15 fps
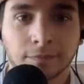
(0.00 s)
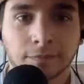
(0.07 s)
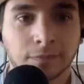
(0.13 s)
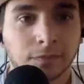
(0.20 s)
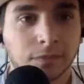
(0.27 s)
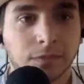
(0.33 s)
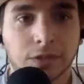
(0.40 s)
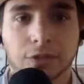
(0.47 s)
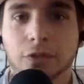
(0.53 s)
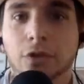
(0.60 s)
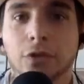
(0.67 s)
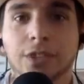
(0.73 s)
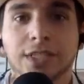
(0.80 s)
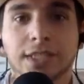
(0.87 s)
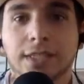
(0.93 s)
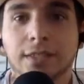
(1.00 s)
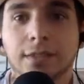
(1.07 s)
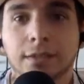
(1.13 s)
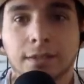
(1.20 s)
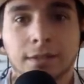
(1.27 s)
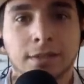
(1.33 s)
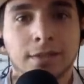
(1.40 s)

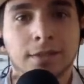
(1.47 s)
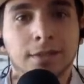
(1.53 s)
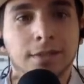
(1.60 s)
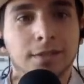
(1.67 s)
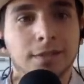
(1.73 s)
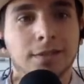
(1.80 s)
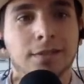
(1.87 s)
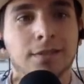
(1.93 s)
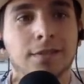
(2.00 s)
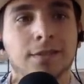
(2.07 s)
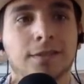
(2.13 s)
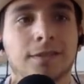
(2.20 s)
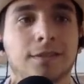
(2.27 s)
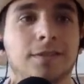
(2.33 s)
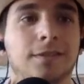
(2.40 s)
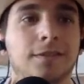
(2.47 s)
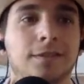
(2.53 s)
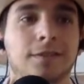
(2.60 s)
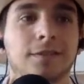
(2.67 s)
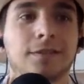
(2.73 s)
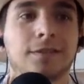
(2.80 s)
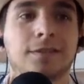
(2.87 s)

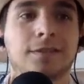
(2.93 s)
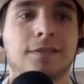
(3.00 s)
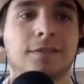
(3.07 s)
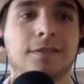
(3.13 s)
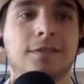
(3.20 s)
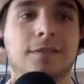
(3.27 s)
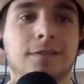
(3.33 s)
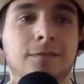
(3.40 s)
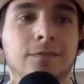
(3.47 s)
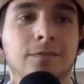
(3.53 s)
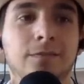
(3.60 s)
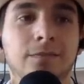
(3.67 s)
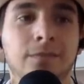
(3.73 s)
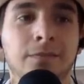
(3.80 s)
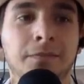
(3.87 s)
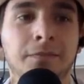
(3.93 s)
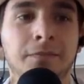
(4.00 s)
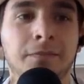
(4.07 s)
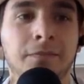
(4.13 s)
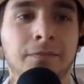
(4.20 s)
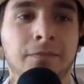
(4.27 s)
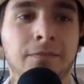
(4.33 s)

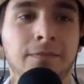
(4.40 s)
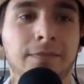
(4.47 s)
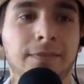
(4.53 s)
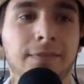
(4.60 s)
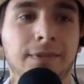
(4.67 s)
No words are spoken by the person on screen.